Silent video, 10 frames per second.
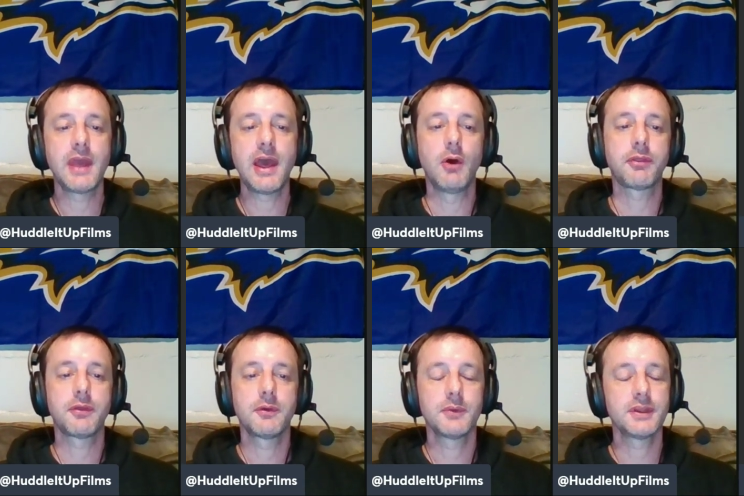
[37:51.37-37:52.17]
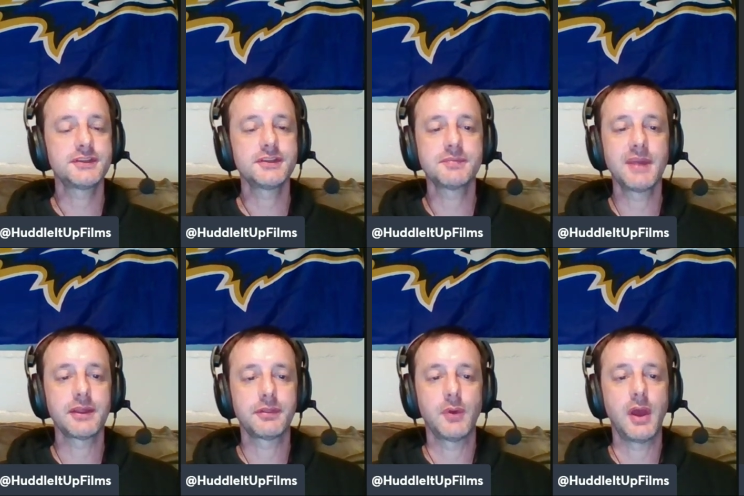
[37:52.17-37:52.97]
health. Let's just make it
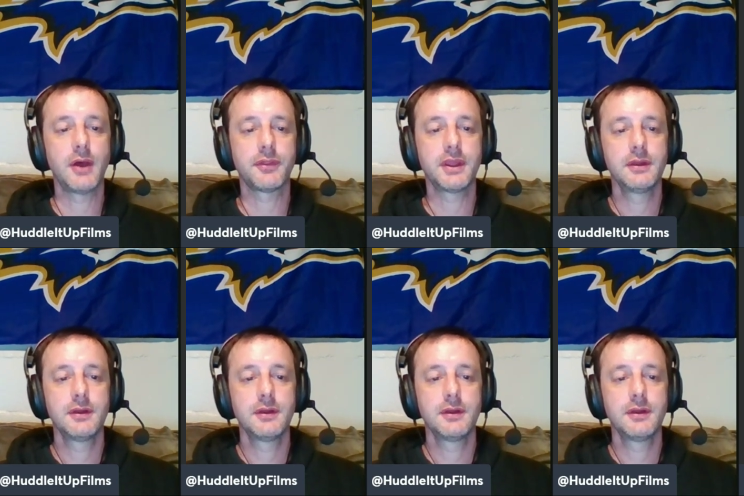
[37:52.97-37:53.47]
through yeah. healthy.